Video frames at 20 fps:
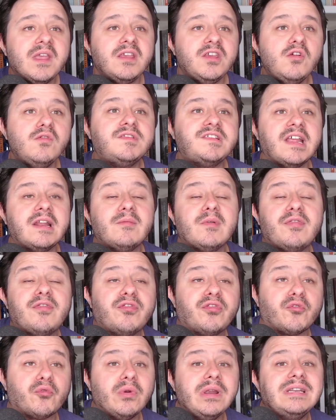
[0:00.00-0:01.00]
you said it was
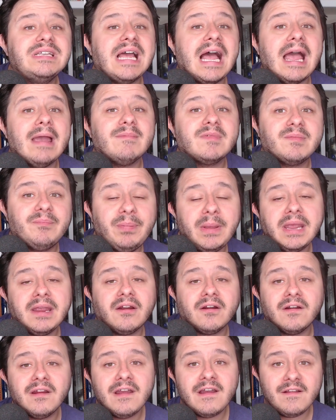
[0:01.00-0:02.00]
3 times
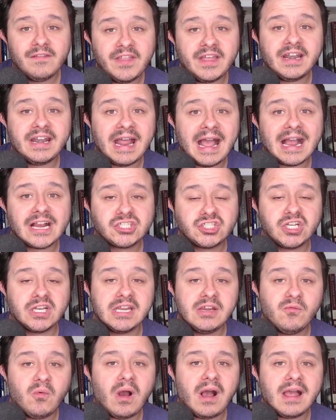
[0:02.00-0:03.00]
bigger than it
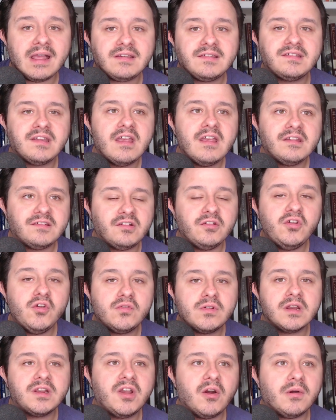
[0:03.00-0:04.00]
actually was, so you
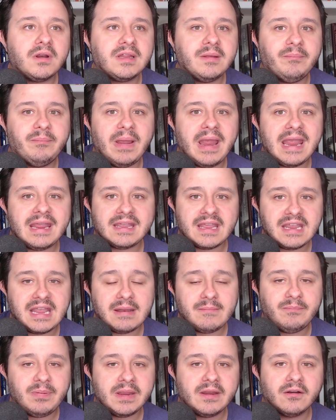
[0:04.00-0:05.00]
could go to the bank and
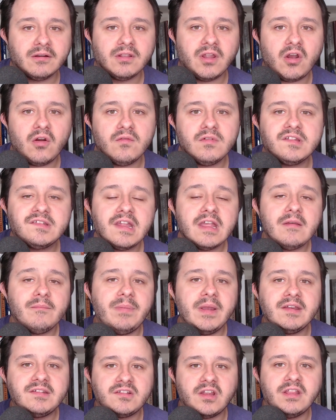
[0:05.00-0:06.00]
get bigger loans
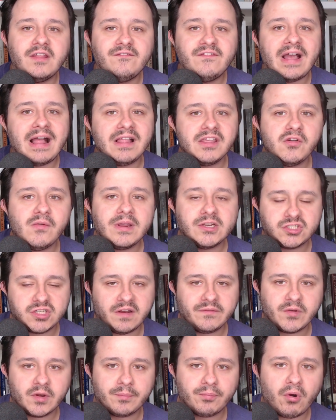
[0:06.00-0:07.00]
based on the valuation
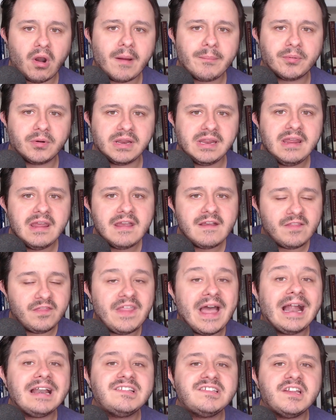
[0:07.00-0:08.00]
of your property.
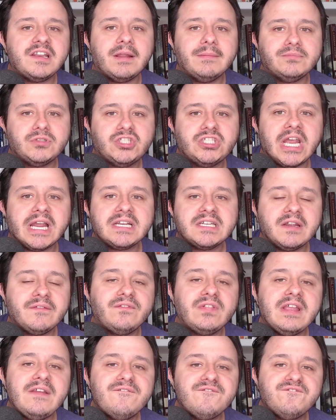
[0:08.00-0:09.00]
That's an
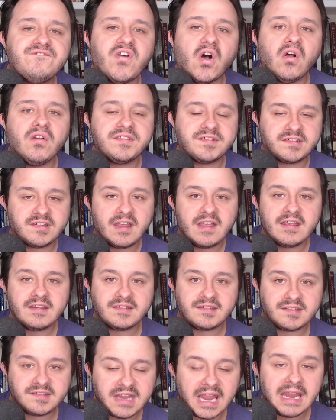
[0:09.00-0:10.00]
objectively false
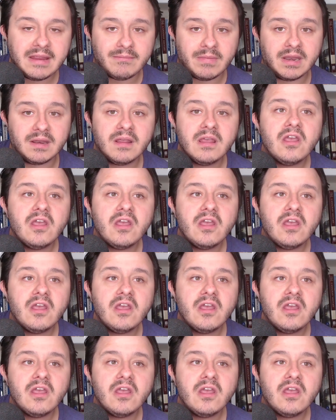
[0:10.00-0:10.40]
statement.